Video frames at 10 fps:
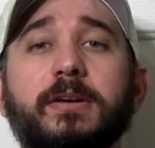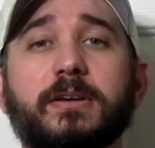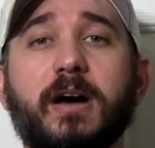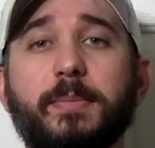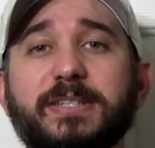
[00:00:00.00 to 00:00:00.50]

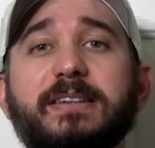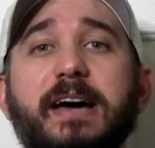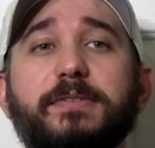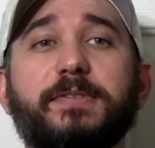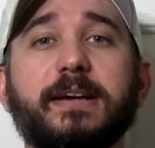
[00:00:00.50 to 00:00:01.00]
Common
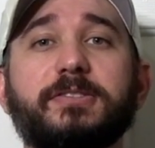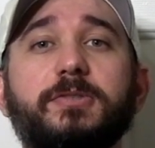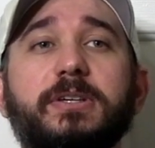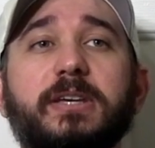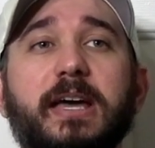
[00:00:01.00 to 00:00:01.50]
Side Effects.
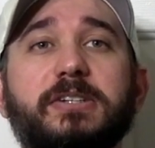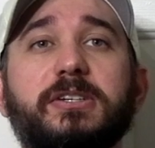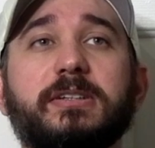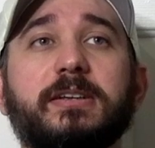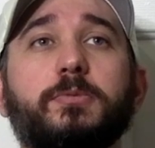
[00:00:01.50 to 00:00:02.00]
You can catch
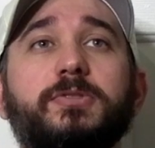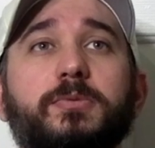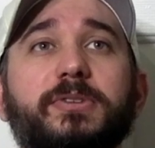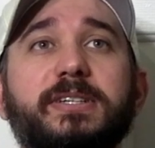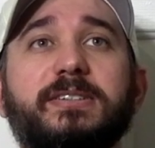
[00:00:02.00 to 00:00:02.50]
it. It was
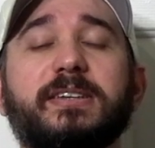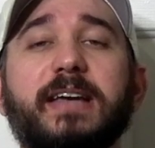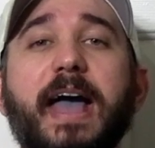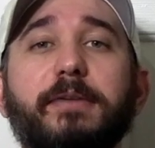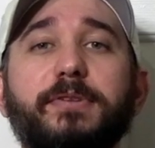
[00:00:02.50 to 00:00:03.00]

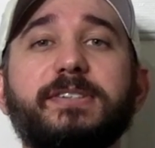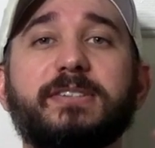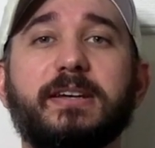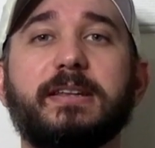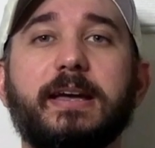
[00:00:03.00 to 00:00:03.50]
releasing every
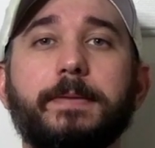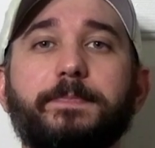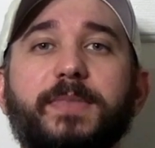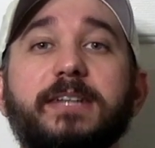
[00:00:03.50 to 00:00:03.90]
Sunday.